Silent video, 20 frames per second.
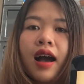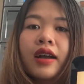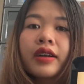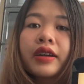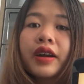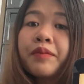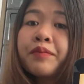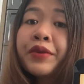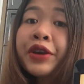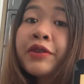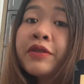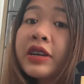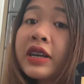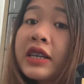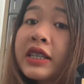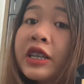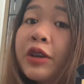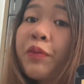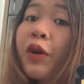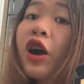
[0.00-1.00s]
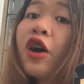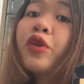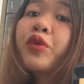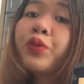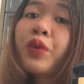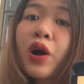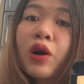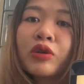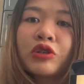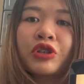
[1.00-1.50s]
Communicative
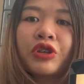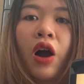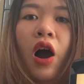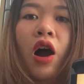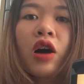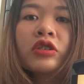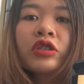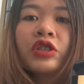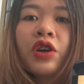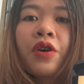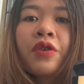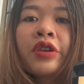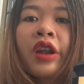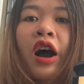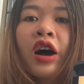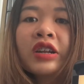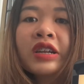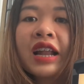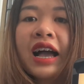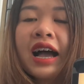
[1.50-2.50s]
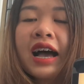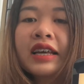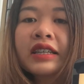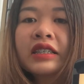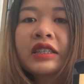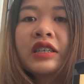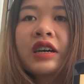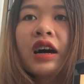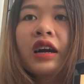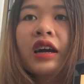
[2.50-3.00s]
approach, also known as the